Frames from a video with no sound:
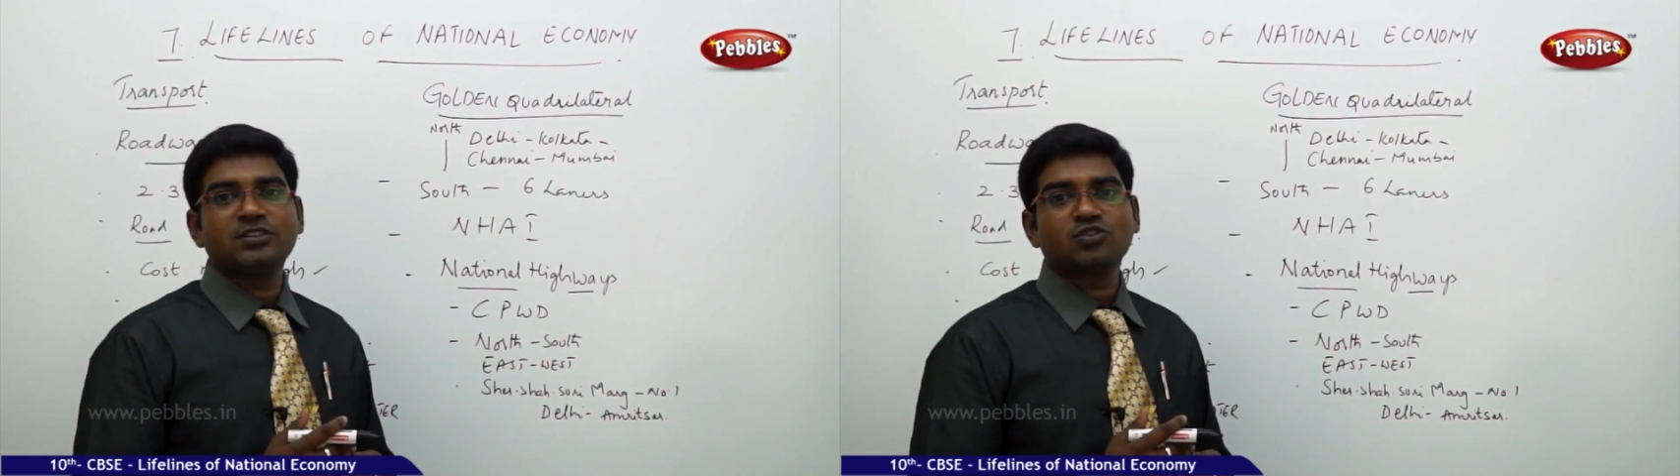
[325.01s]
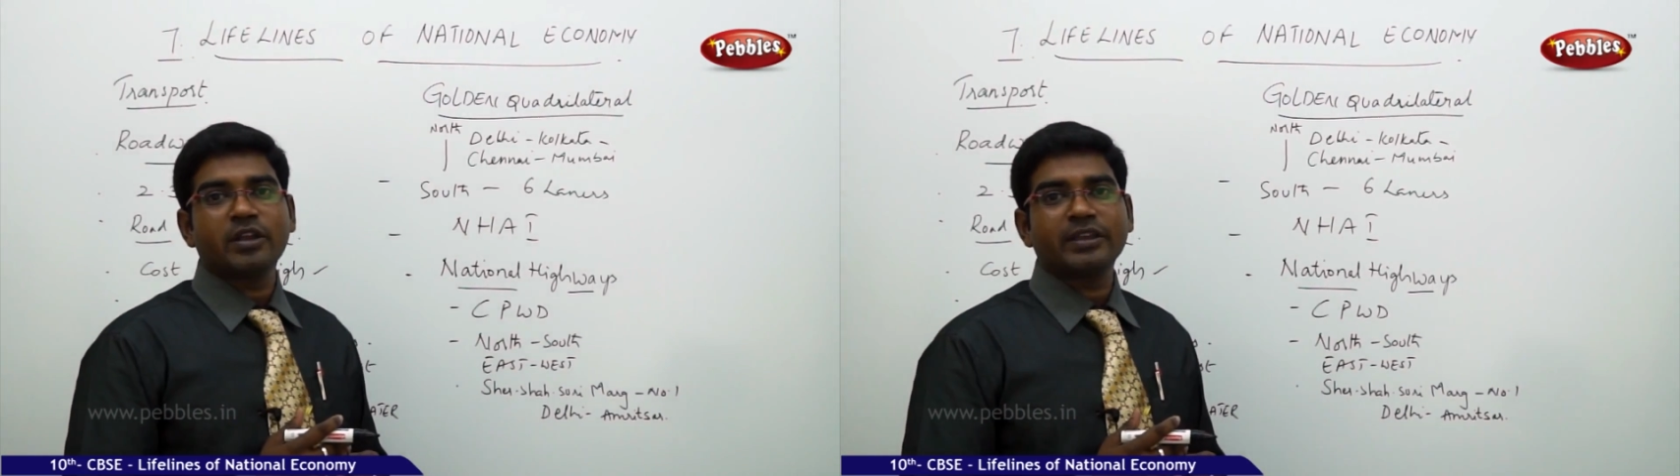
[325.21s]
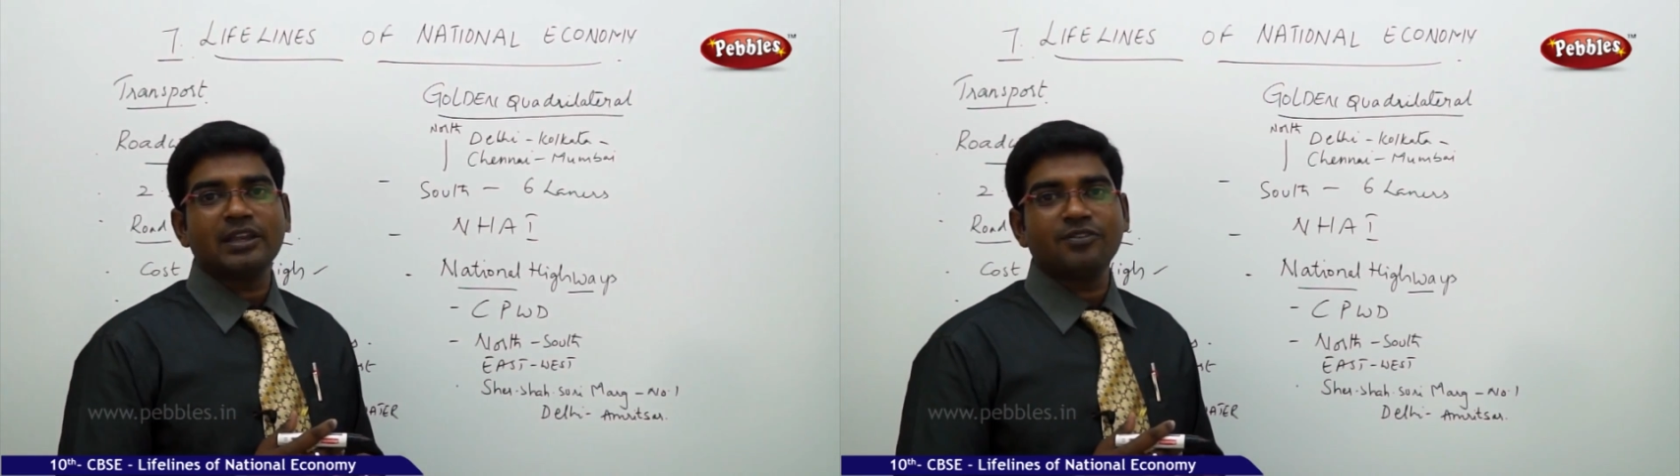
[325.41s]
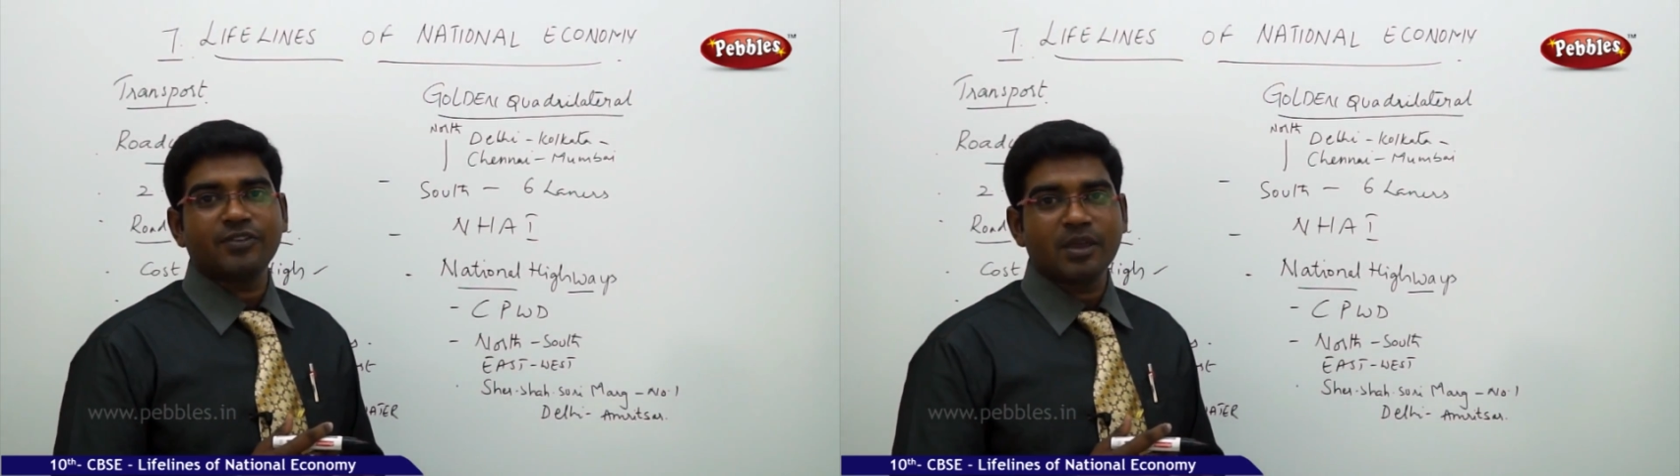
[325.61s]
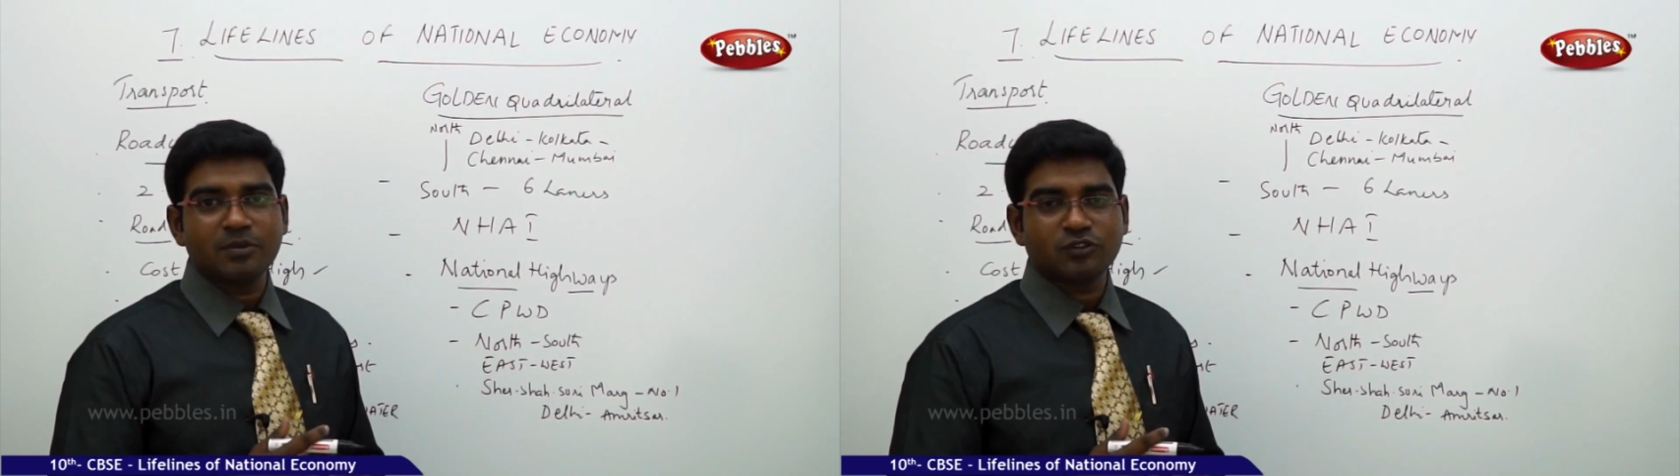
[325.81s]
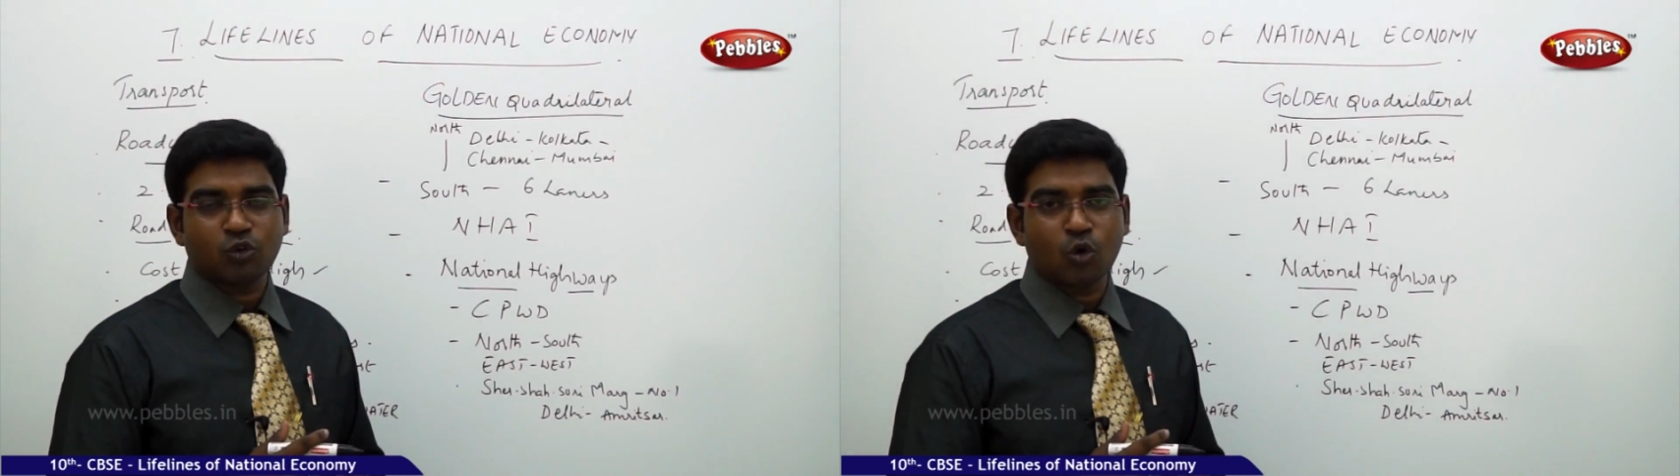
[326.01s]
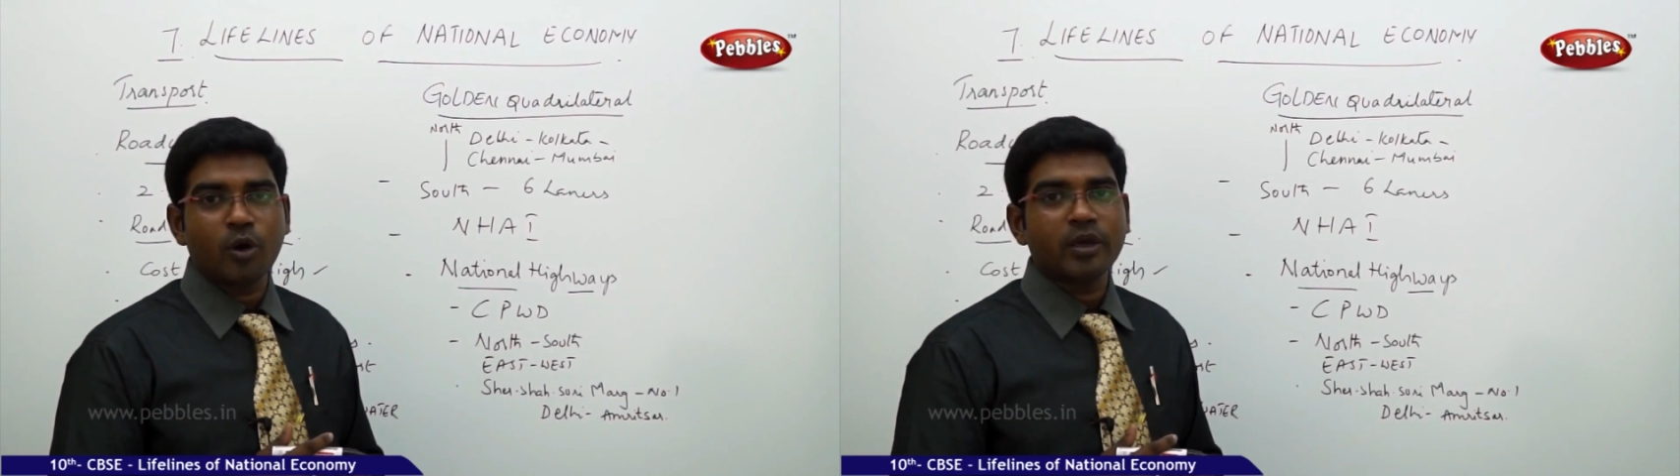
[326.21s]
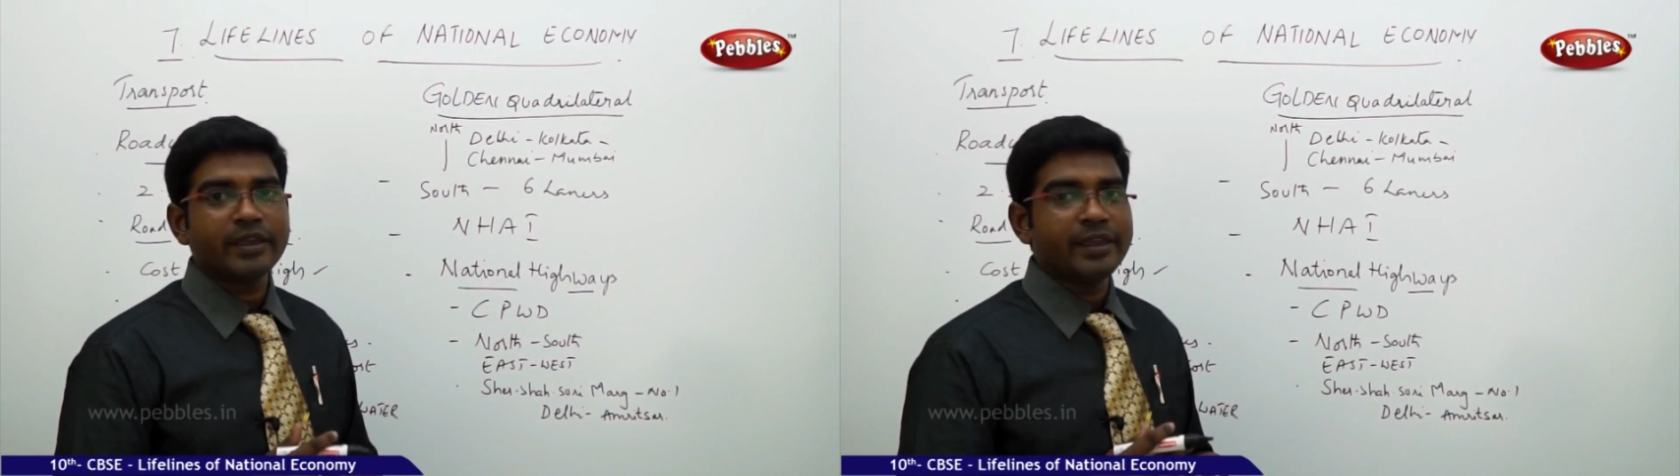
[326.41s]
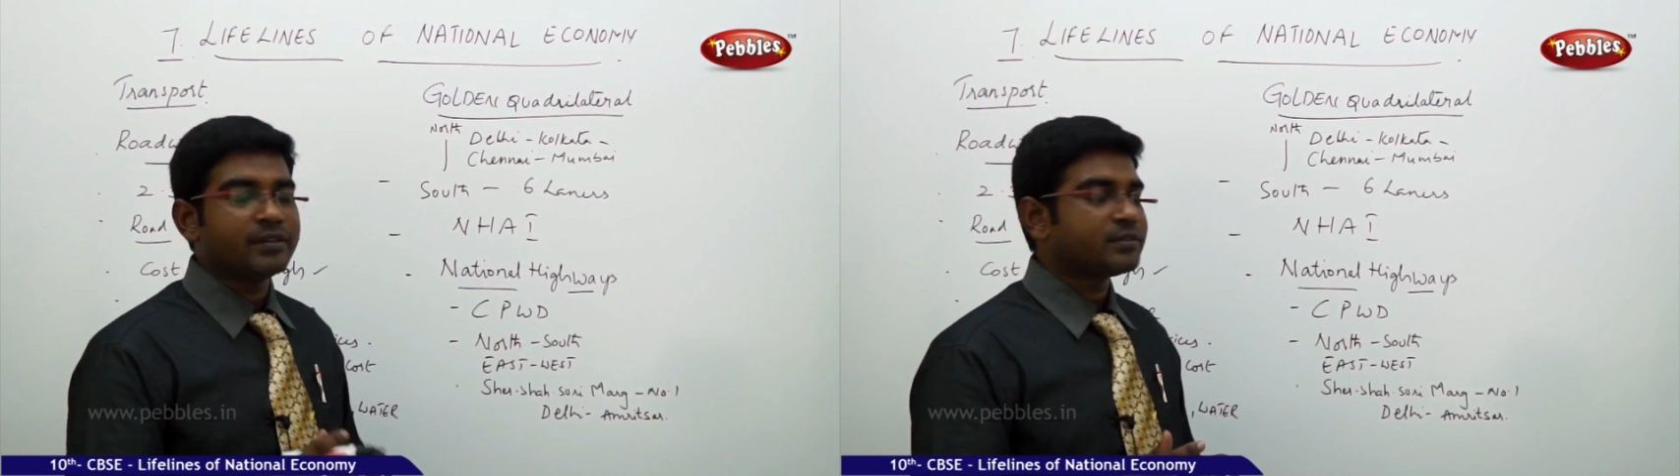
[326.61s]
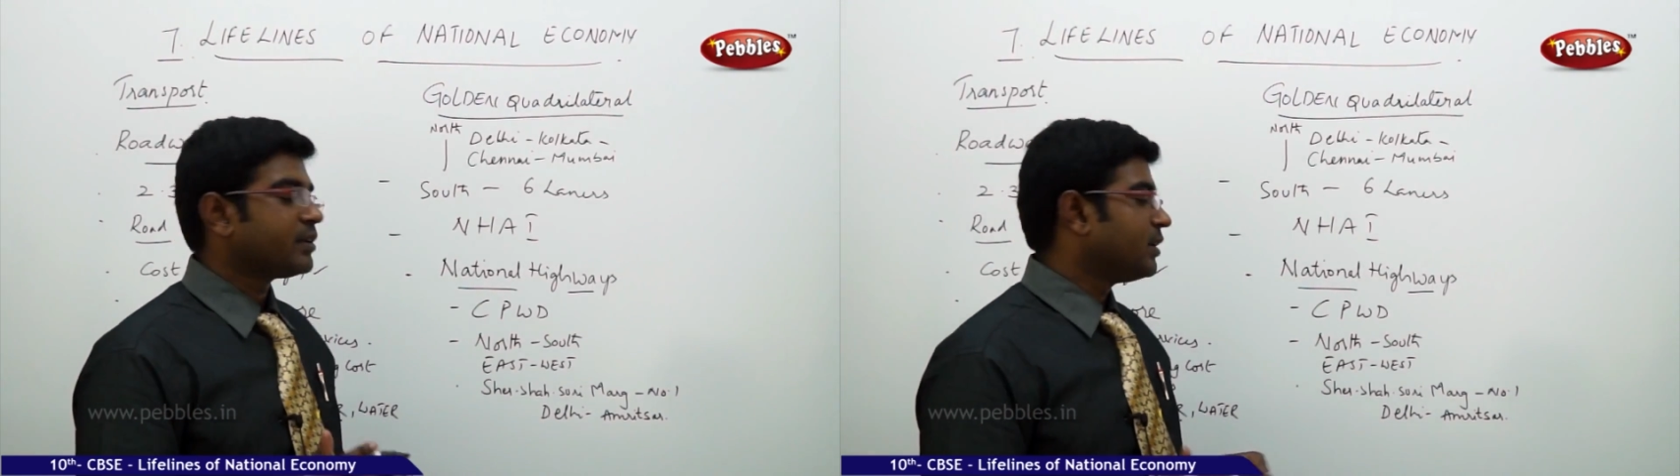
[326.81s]
historically famous road
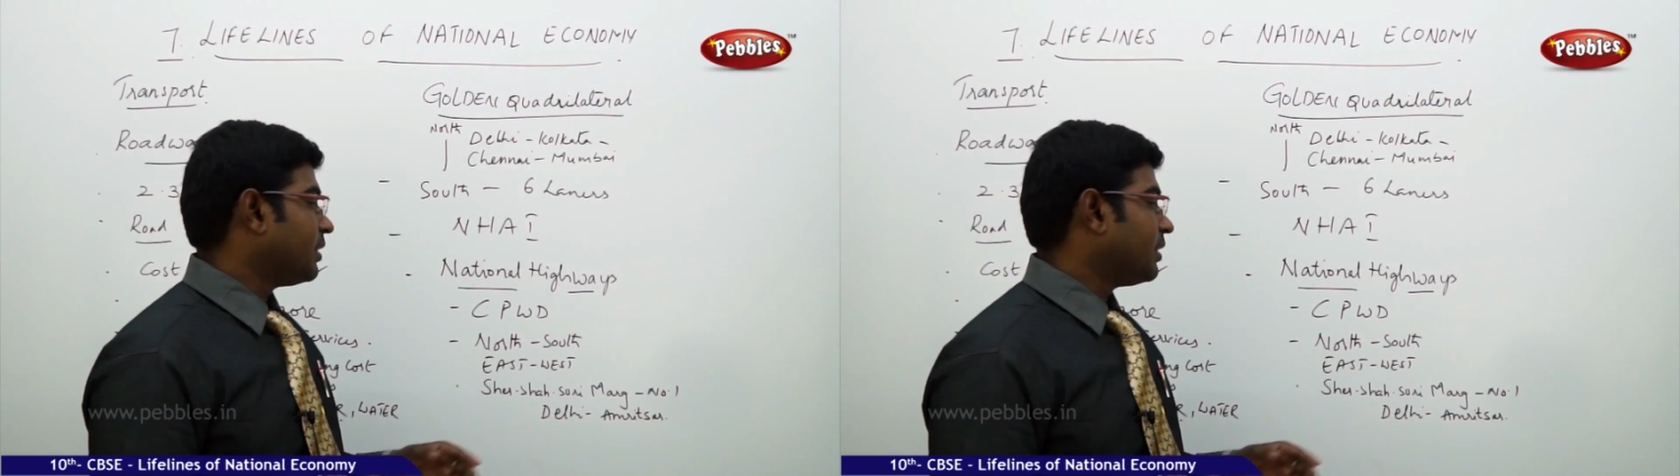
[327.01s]
is